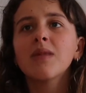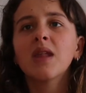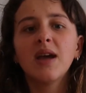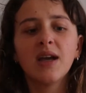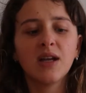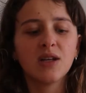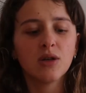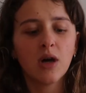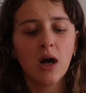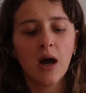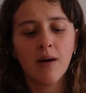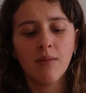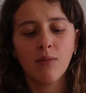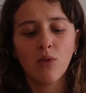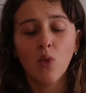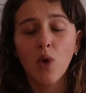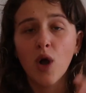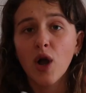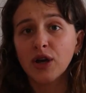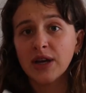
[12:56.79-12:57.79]
it
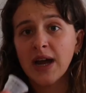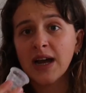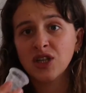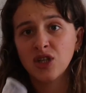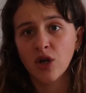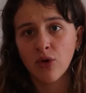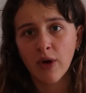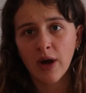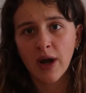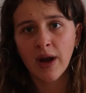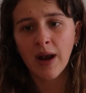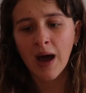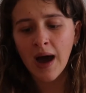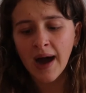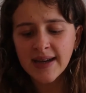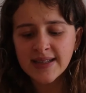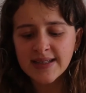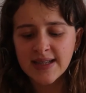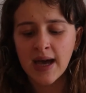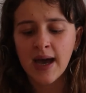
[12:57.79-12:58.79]
worked actually really nice,